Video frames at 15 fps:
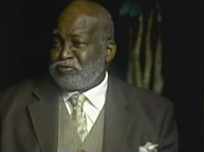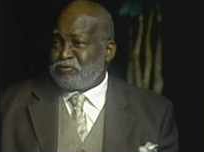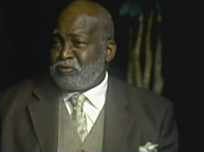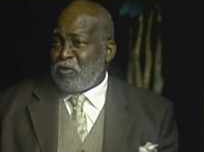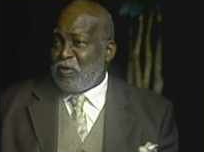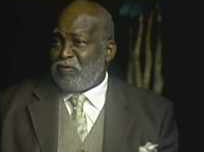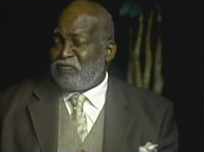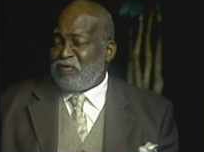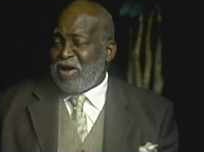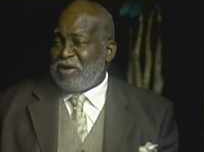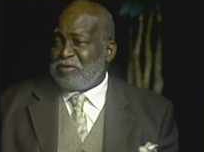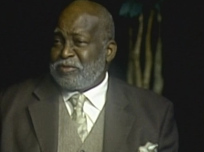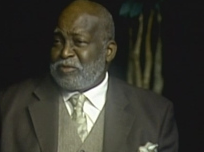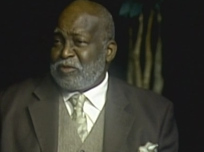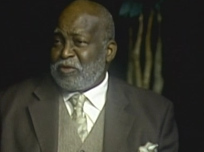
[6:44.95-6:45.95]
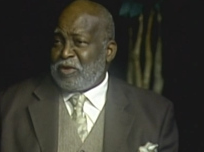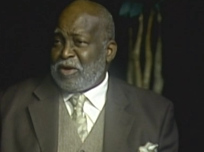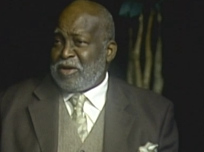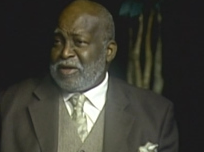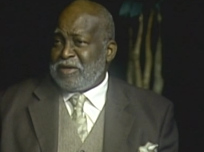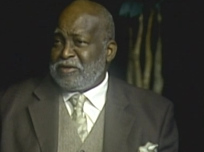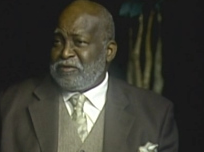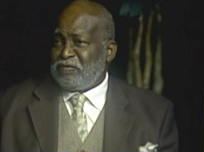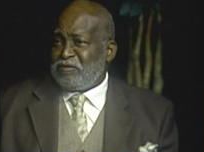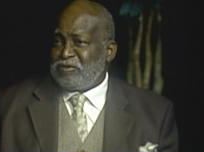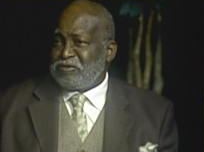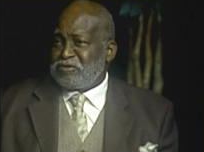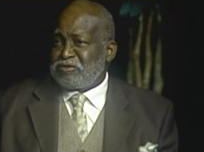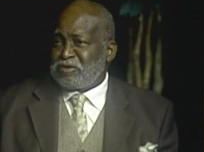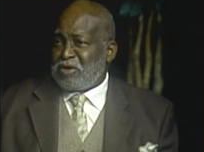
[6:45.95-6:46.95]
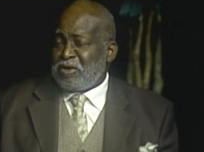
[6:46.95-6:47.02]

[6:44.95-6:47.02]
more vulnerable uh, individuals,